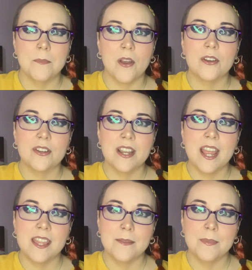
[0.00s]
Margaret
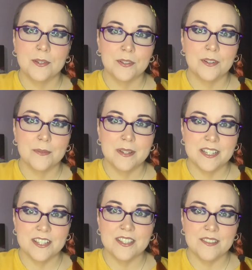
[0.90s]
and the
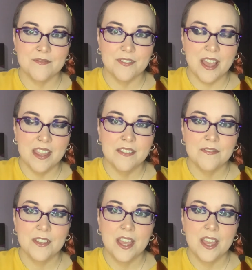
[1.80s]
pilgrimages in Fife.